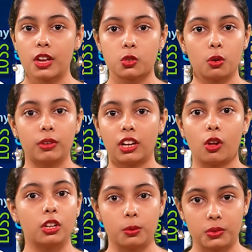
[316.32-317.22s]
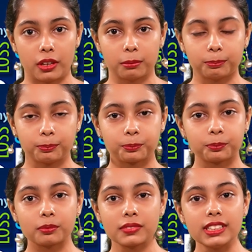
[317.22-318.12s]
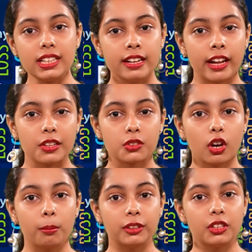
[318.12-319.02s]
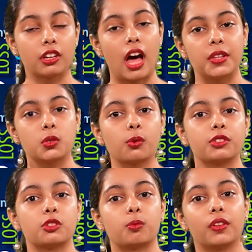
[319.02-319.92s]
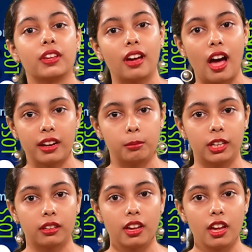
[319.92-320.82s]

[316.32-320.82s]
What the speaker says: So we are all losing. Now let's talk about the consequences for the economy.